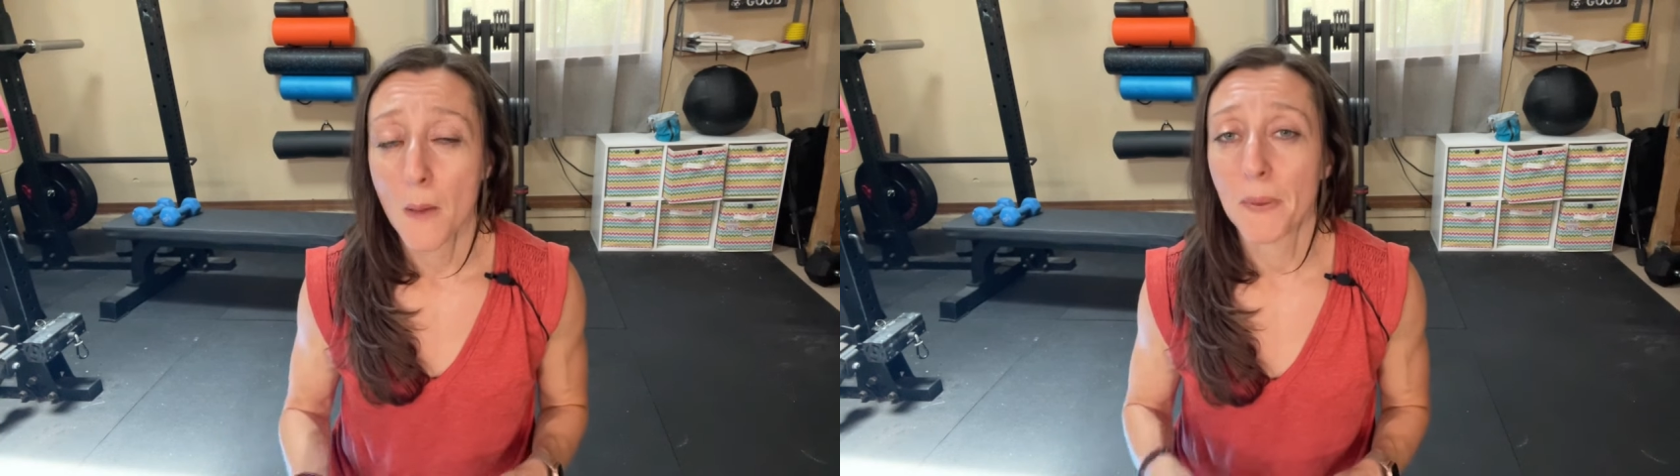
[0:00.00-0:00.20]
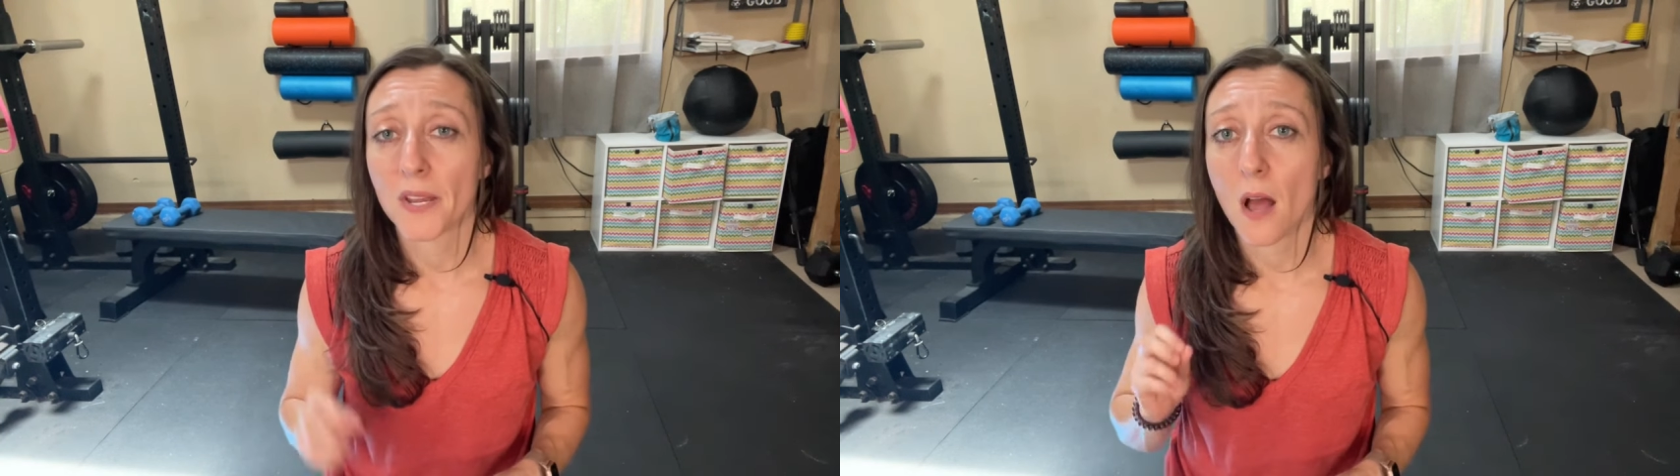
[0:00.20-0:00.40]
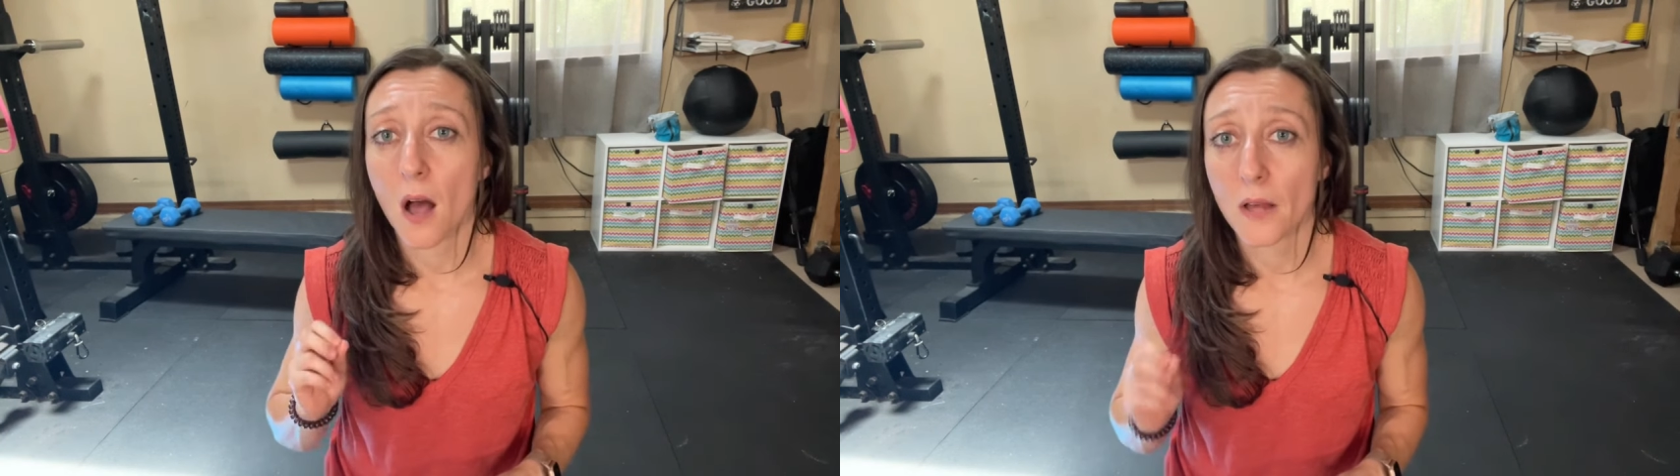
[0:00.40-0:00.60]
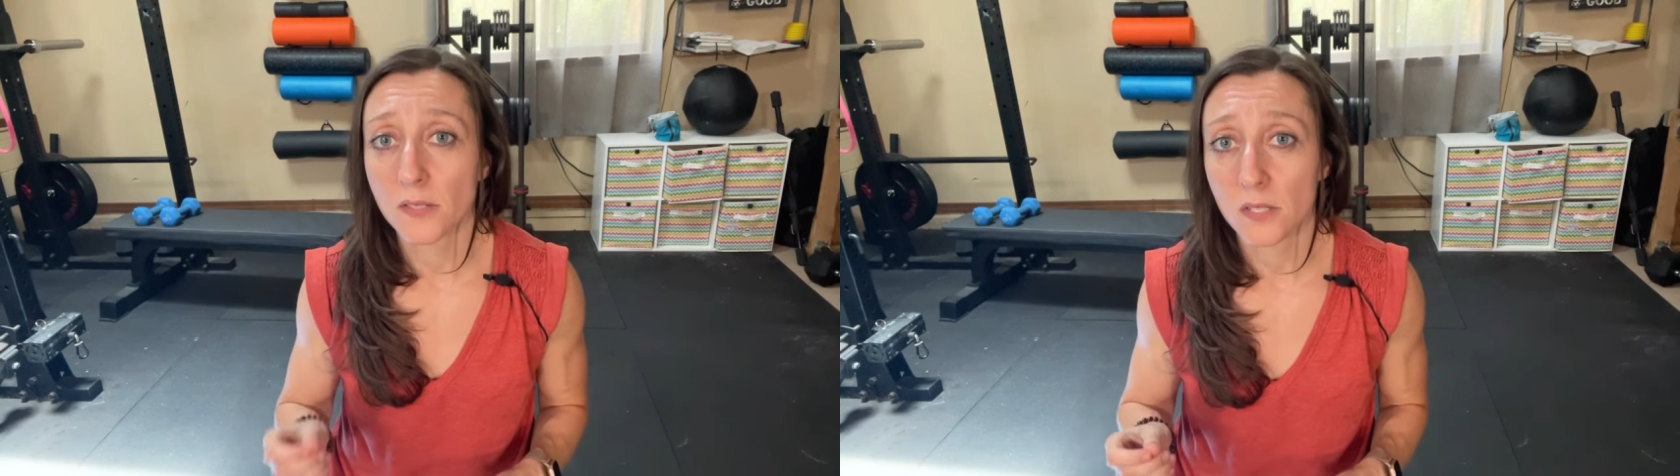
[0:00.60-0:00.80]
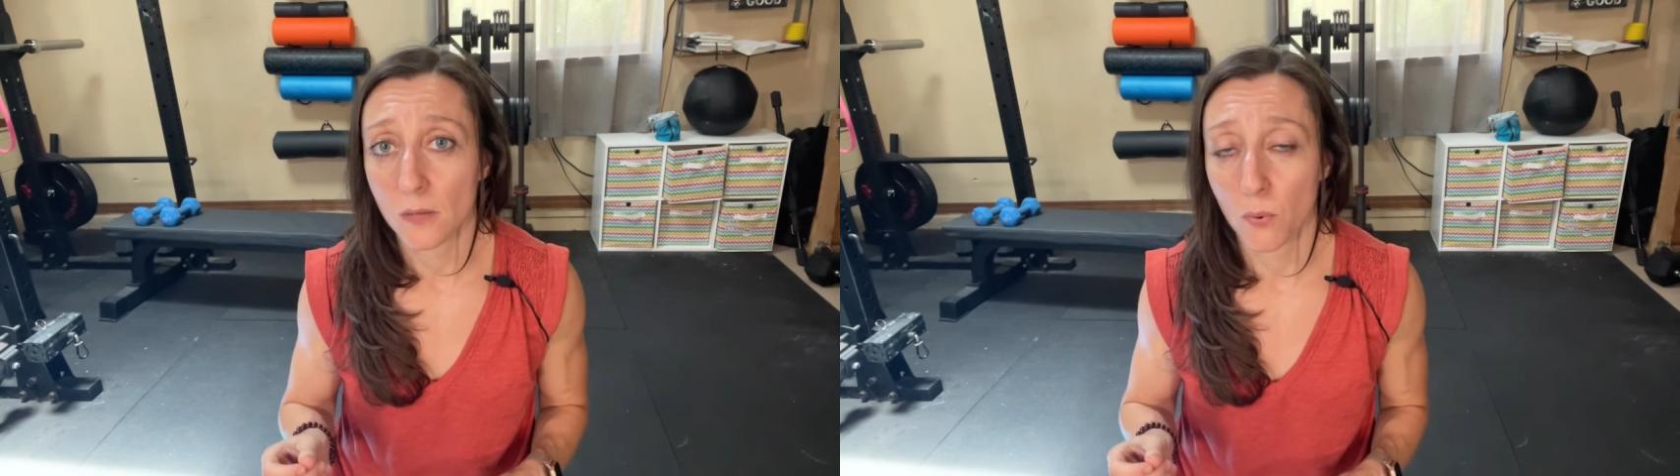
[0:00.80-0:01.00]
but
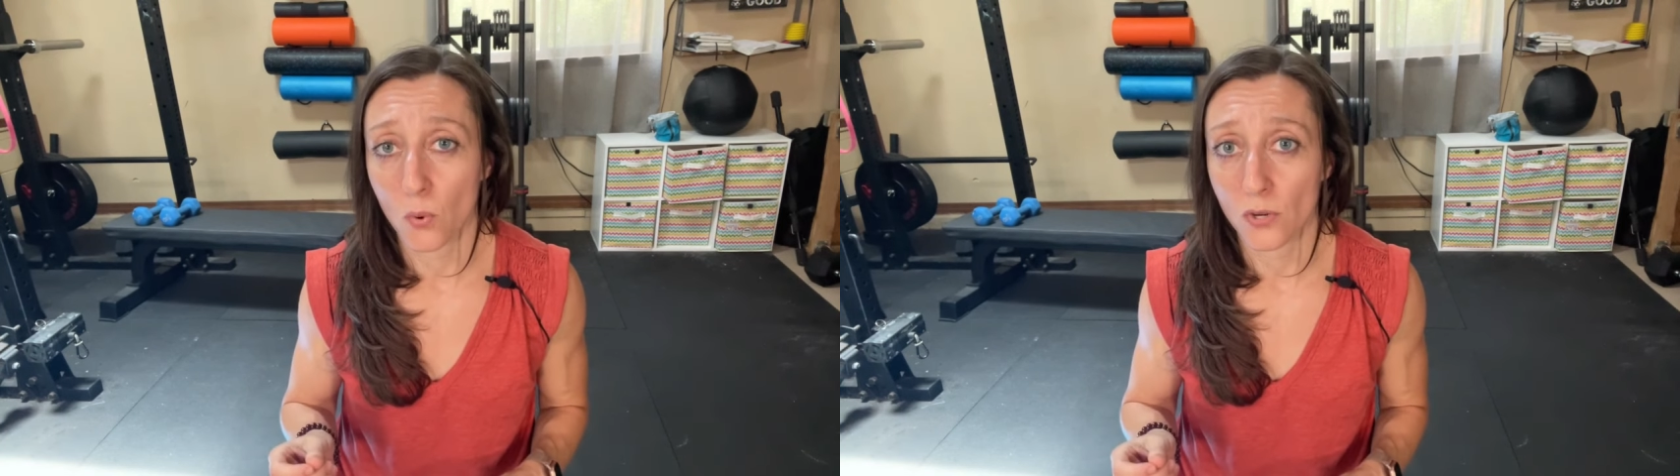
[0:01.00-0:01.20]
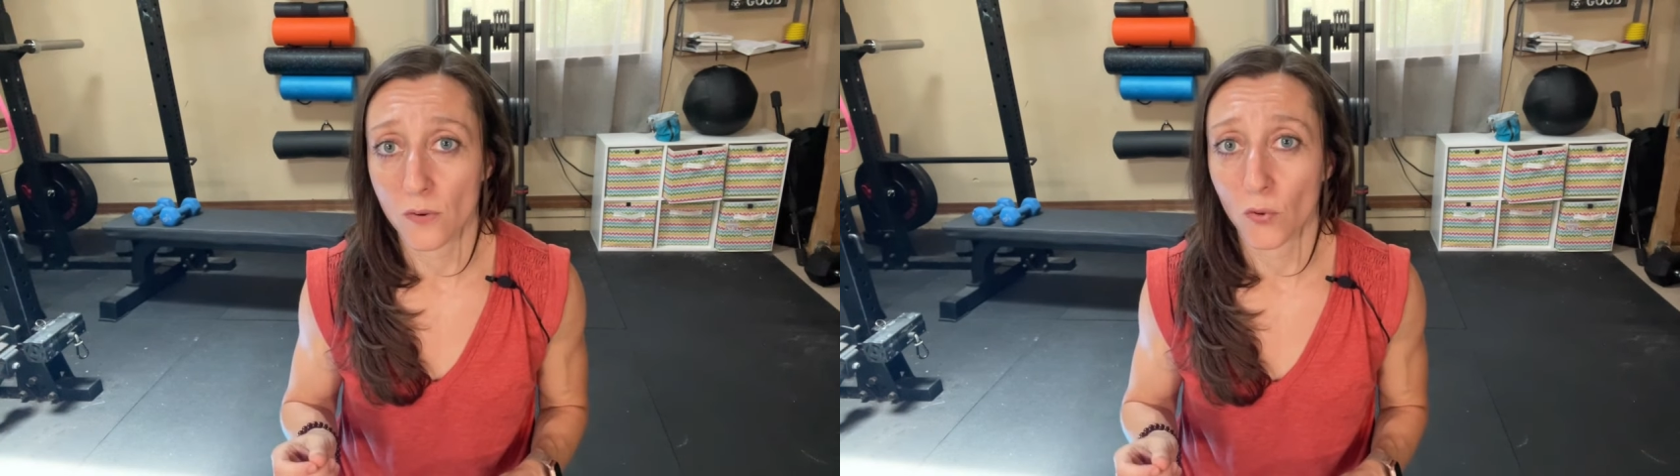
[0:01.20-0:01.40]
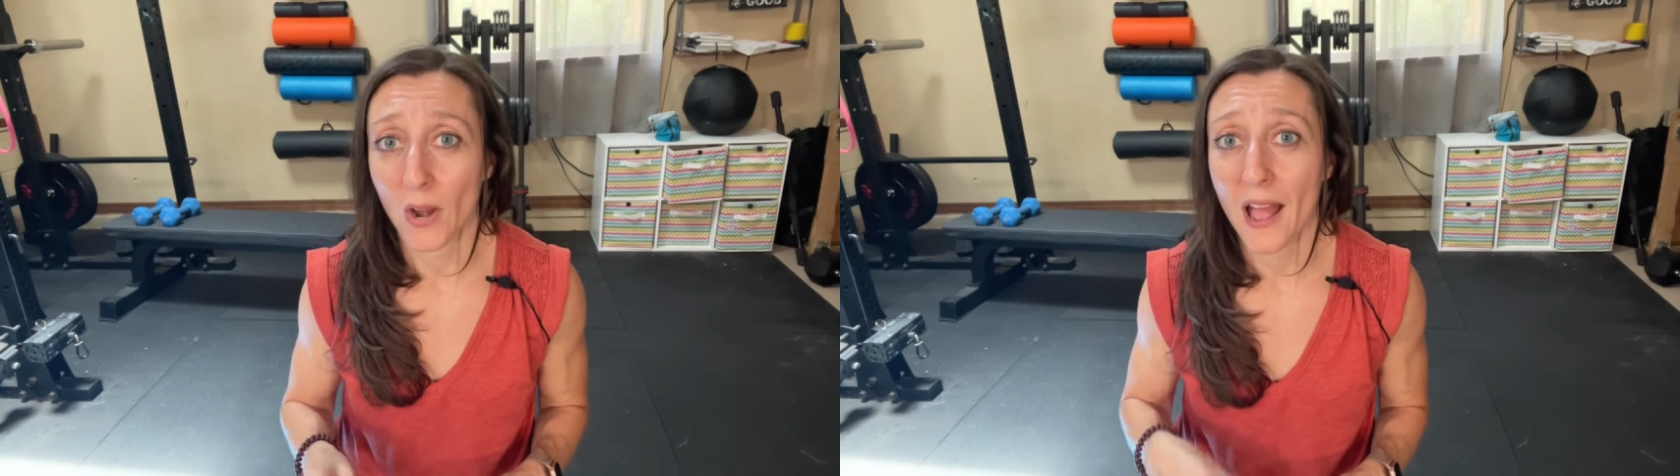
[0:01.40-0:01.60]
unsupportive or